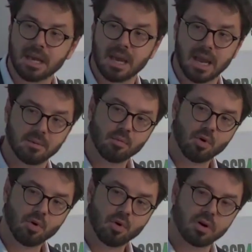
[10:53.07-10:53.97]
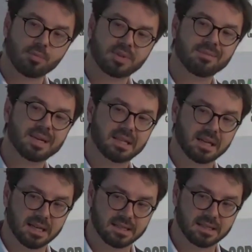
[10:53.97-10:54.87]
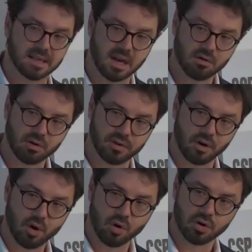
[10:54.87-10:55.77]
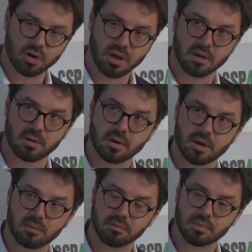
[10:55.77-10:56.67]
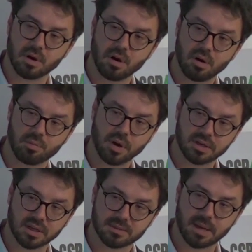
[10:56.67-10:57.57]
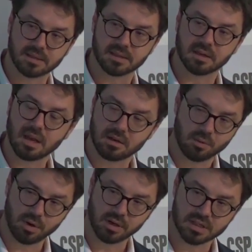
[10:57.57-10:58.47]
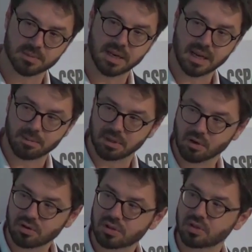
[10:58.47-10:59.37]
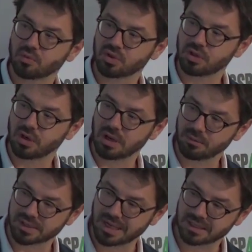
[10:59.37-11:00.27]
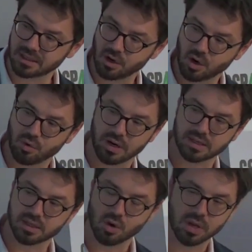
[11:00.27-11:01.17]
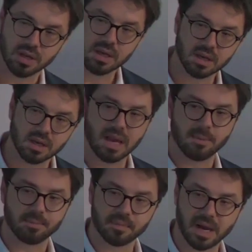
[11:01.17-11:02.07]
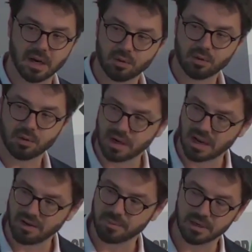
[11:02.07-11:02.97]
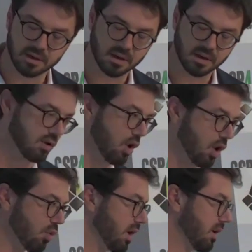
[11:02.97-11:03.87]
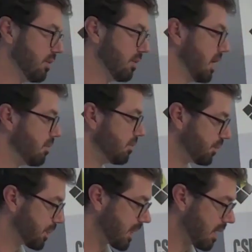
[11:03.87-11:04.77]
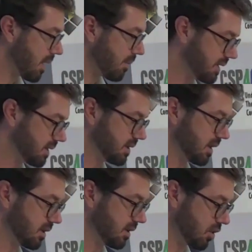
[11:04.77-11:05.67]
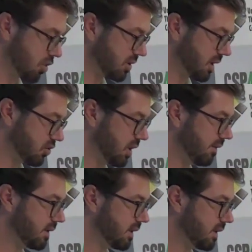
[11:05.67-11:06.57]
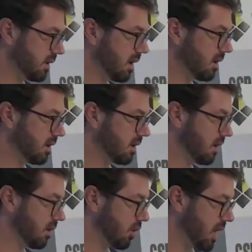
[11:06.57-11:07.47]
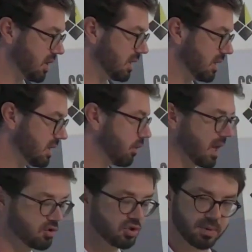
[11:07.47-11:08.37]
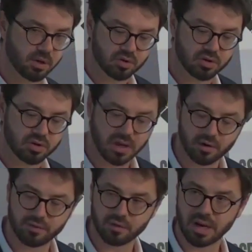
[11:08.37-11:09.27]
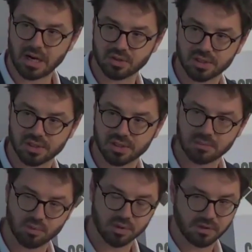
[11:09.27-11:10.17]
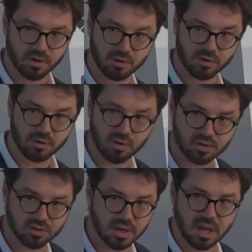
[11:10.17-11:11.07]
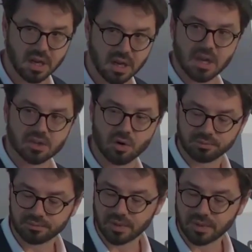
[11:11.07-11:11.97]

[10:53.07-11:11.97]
And a more optimistic, let's say, scenario of a low operating expenses and capital costs, which results in a lower LCOE. I know that there have been lower prices and costs achieved in different locations, but usually they are there for larger systems with different configurations. So